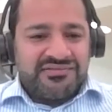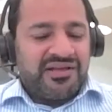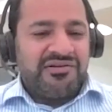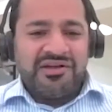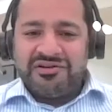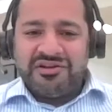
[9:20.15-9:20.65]

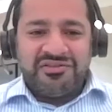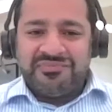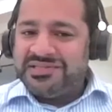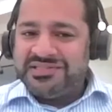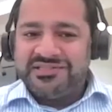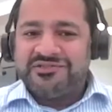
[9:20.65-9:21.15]
No. The
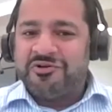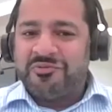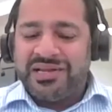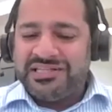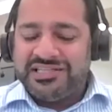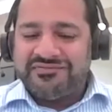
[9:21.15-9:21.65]
business has got
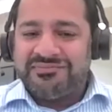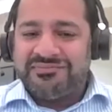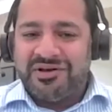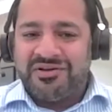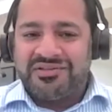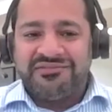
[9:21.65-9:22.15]
plenty of
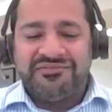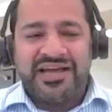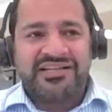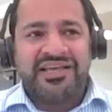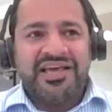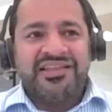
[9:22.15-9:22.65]
demand. In
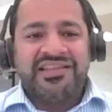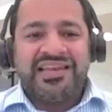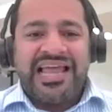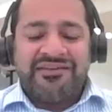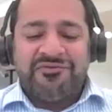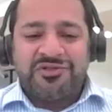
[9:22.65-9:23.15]
fact, the
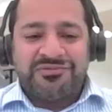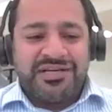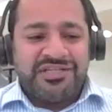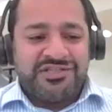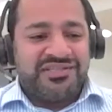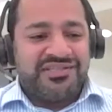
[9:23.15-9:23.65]
lack of
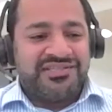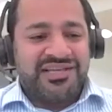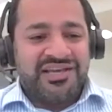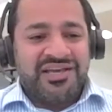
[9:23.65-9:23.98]
automation is